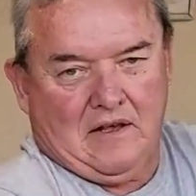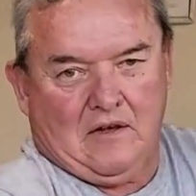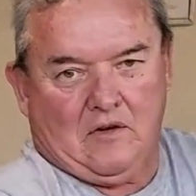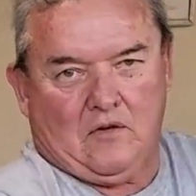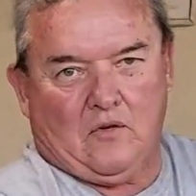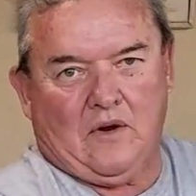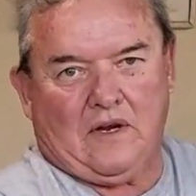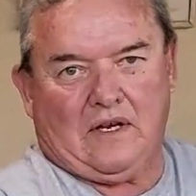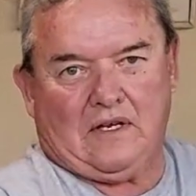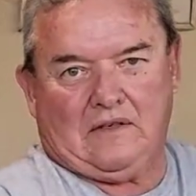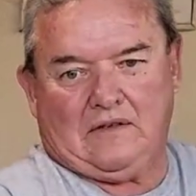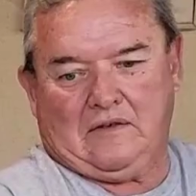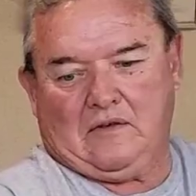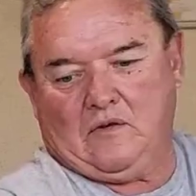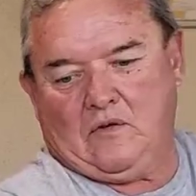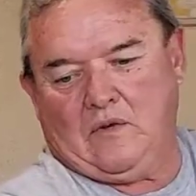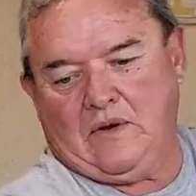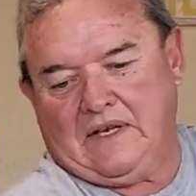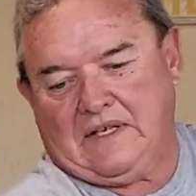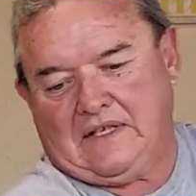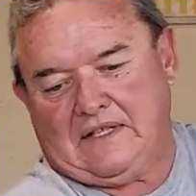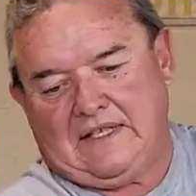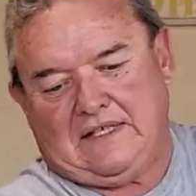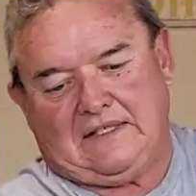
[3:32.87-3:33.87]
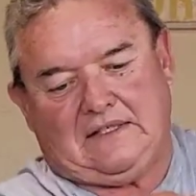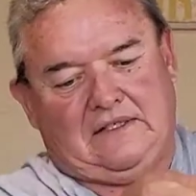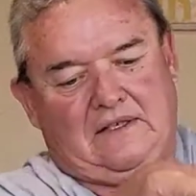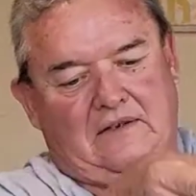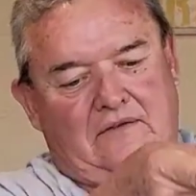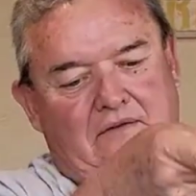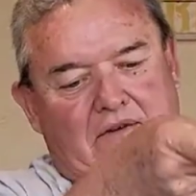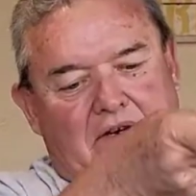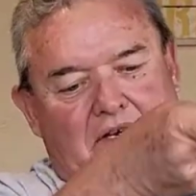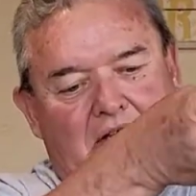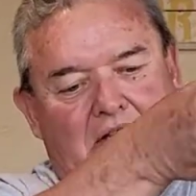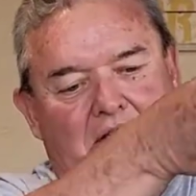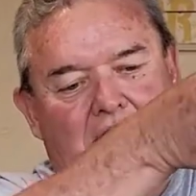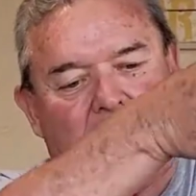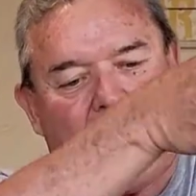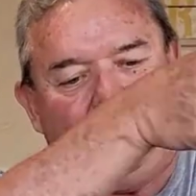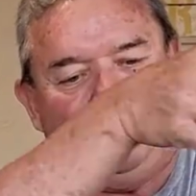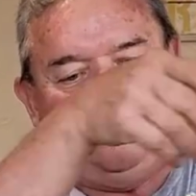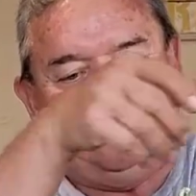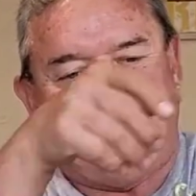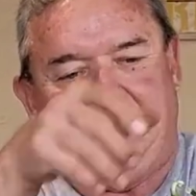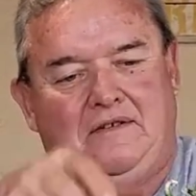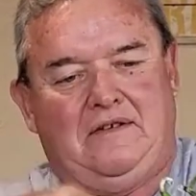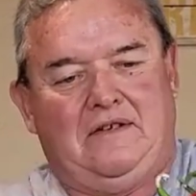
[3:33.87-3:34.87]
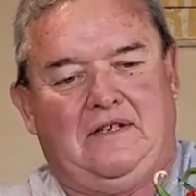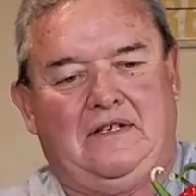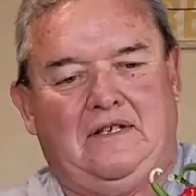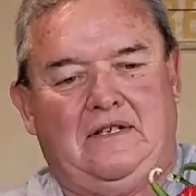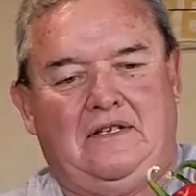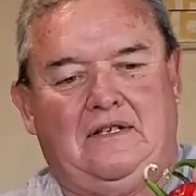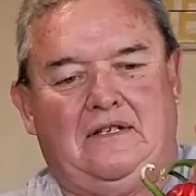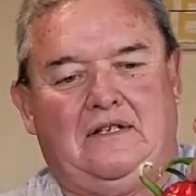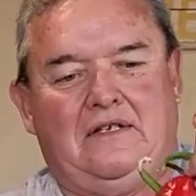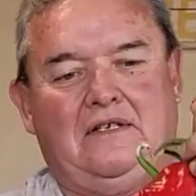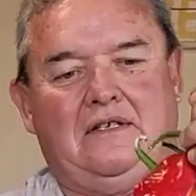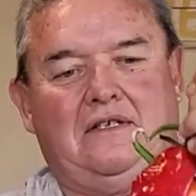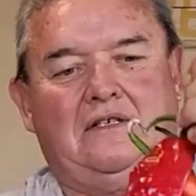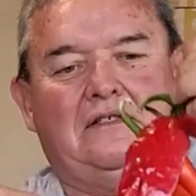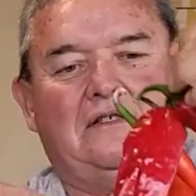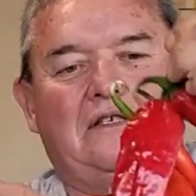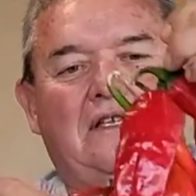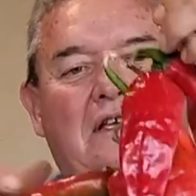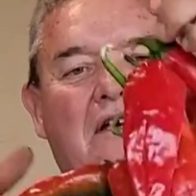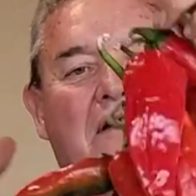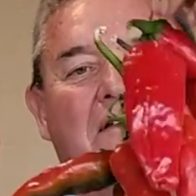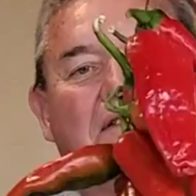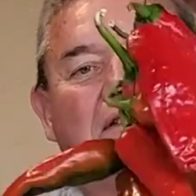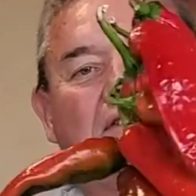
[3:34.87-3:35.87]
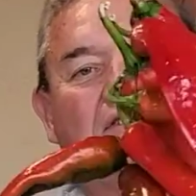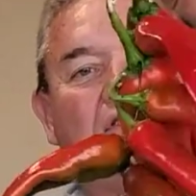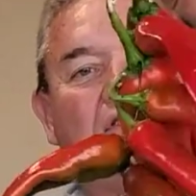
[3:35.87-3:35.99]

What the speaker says: Quick lesson right here. See how the